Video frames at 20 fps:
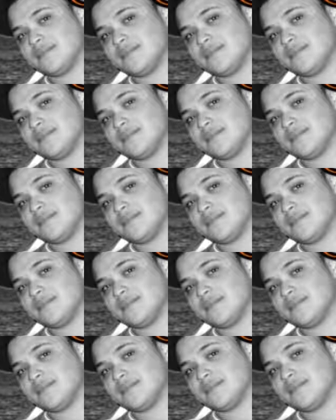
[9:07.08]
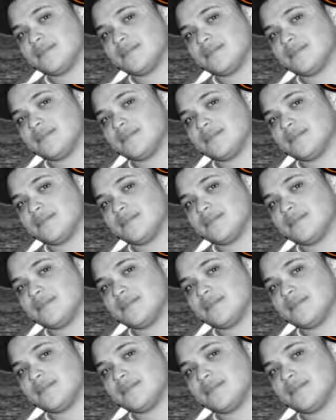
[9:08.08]

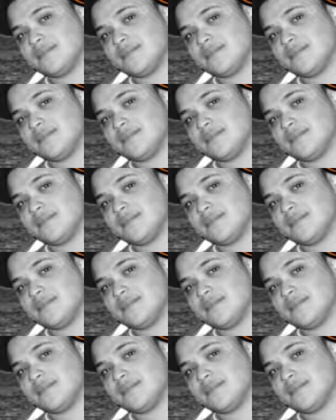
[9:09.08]
(no one is talking)